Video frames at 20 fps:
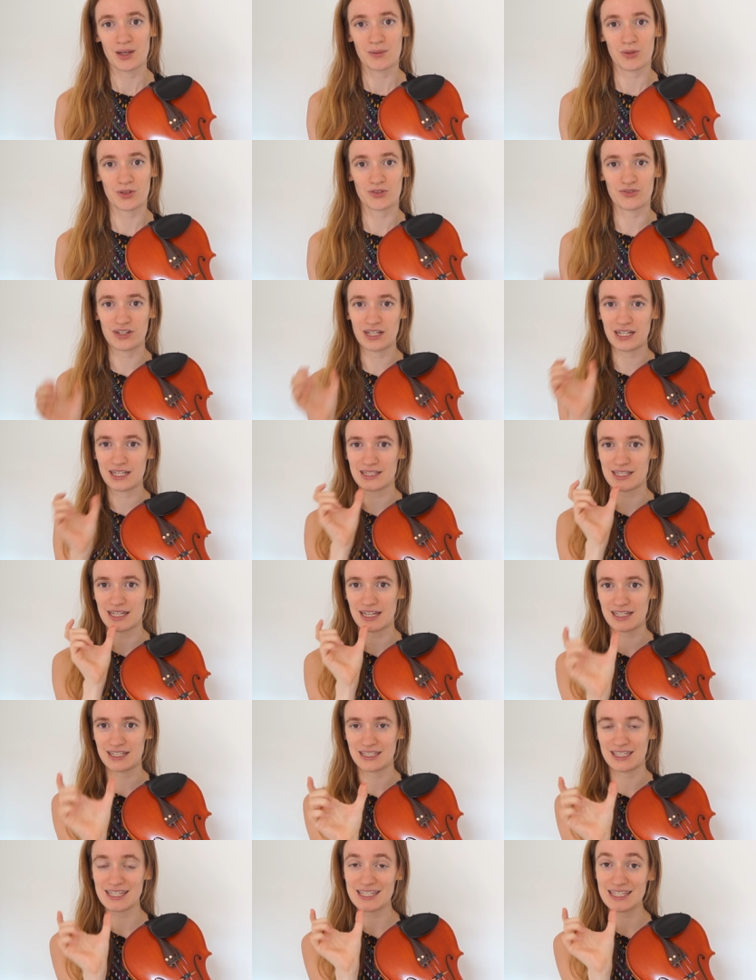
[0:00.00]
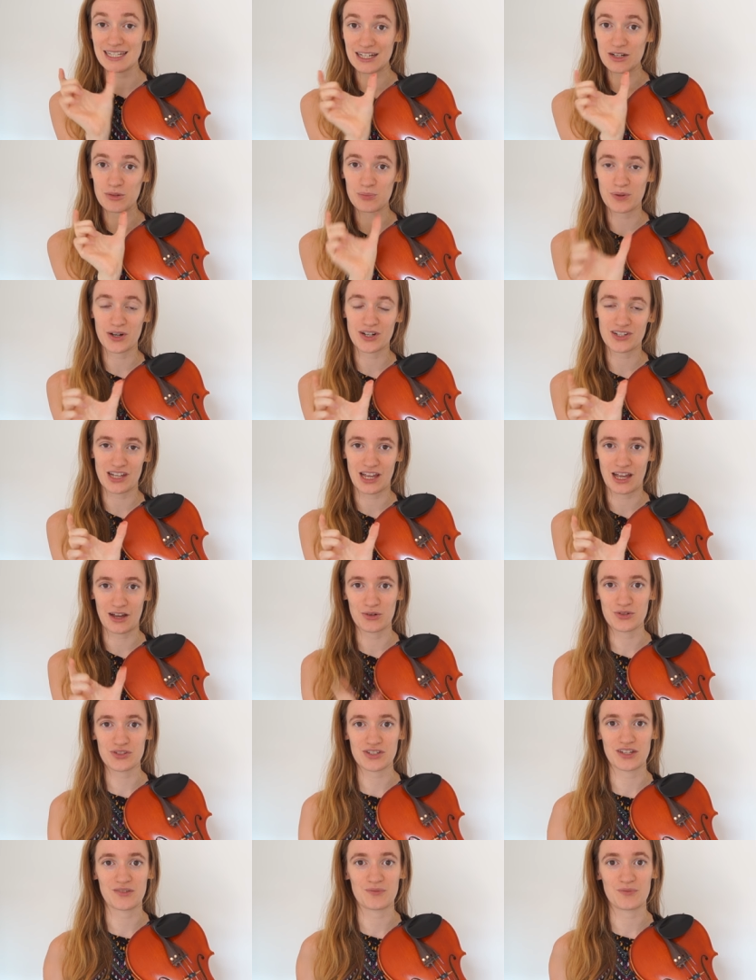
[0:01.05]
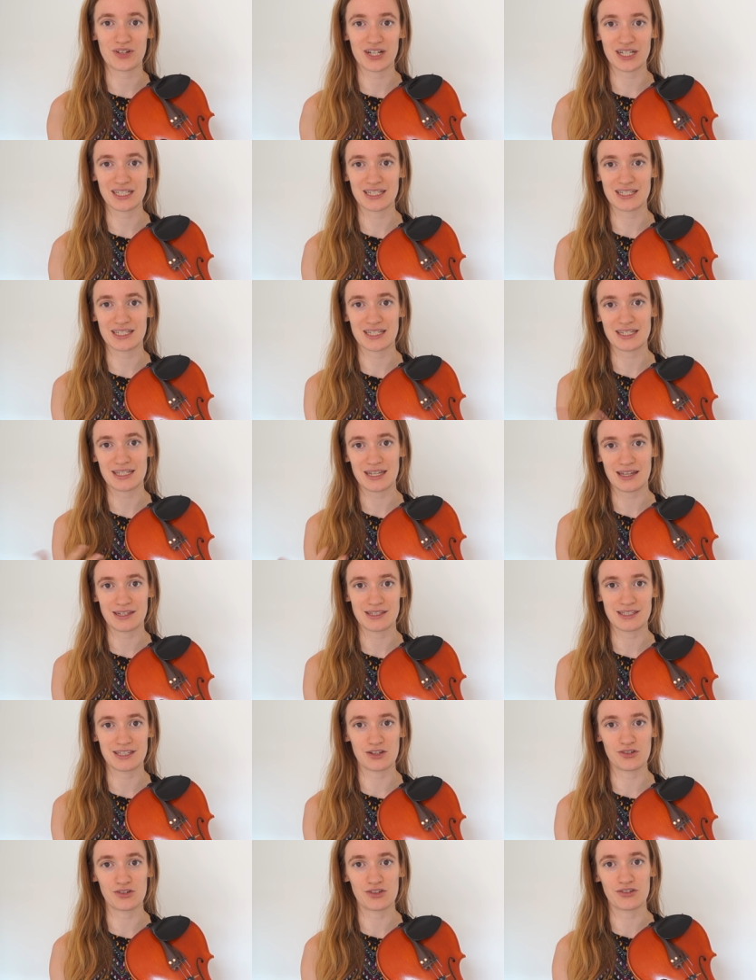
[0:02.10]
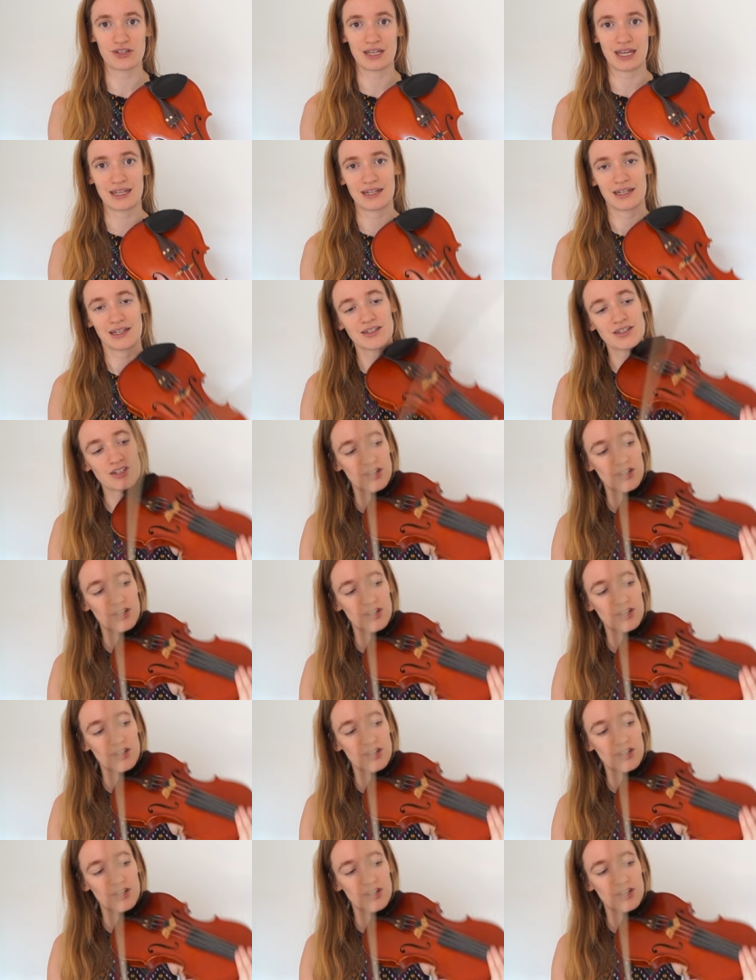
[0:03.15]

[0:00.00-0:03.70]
but really take this little part out and practice it until you get it.